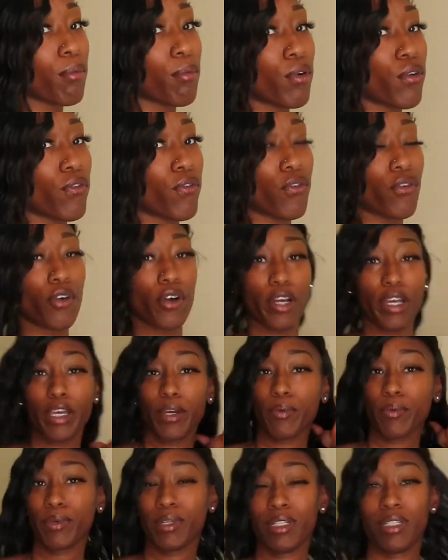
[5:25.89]
Before
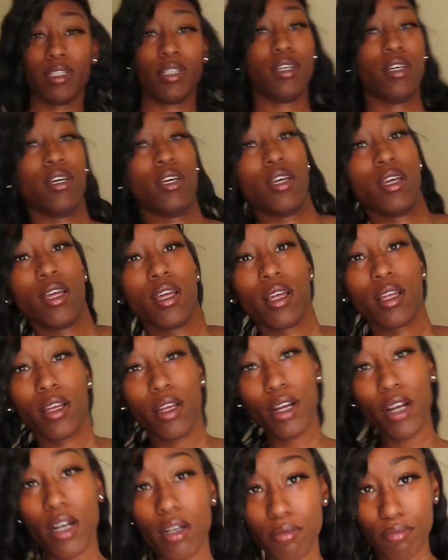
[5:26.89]
it was,
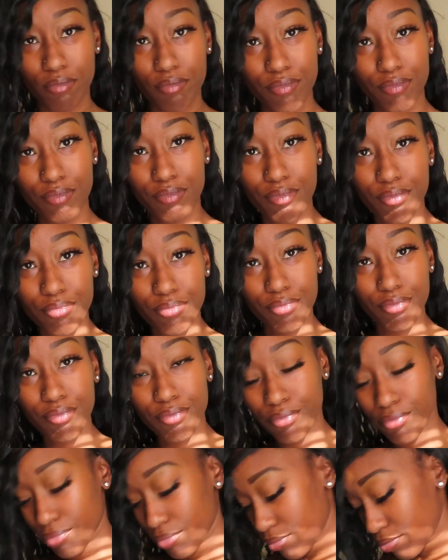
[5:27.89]
girl,
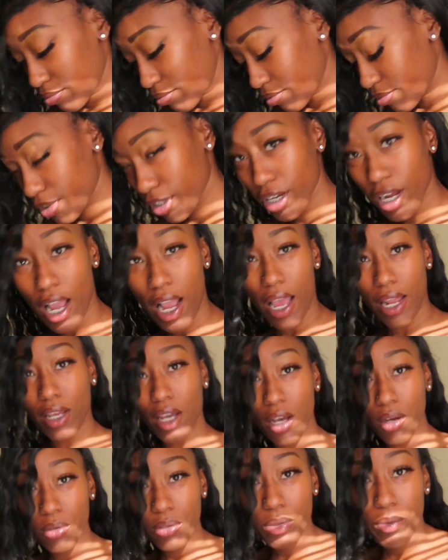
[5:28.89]
girl got a
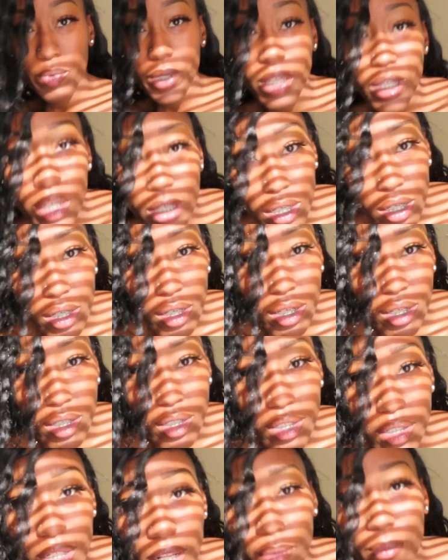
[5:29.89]
whole new wig.
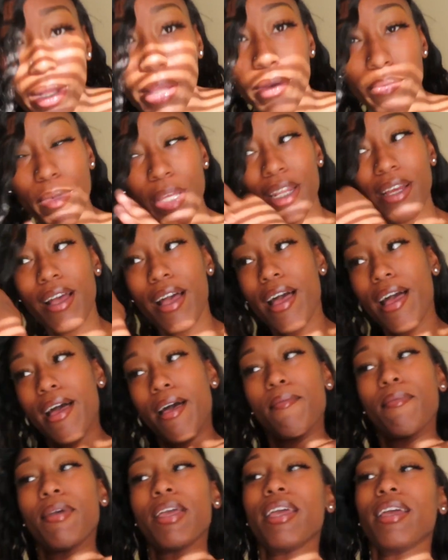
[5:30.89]
Stop playing me the
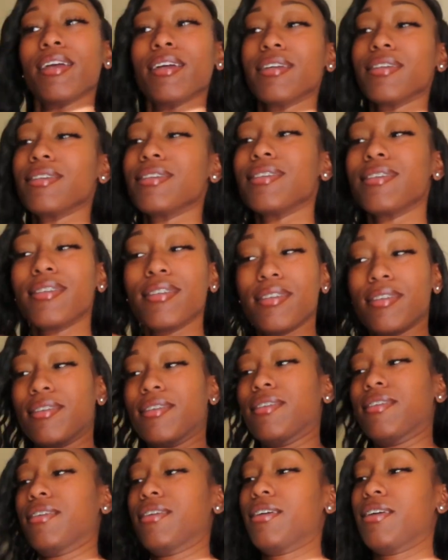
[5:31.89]
comments.
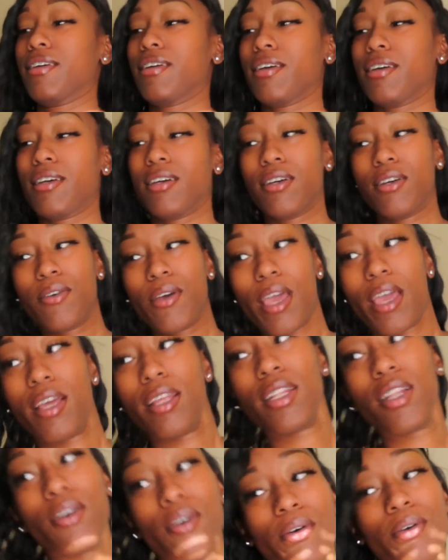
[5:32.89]
Okay,
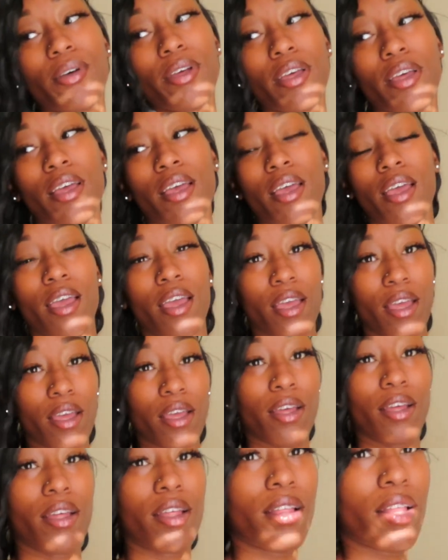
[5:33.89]
so,
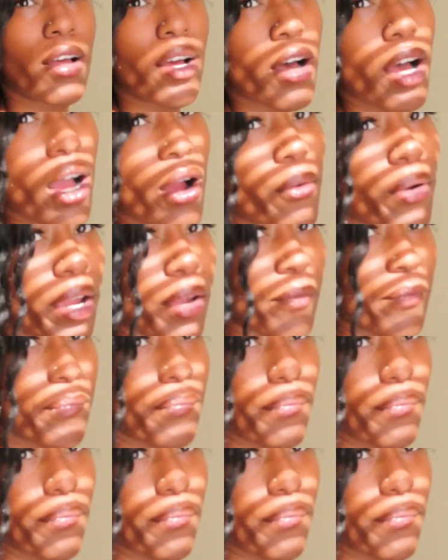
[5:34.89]
all right.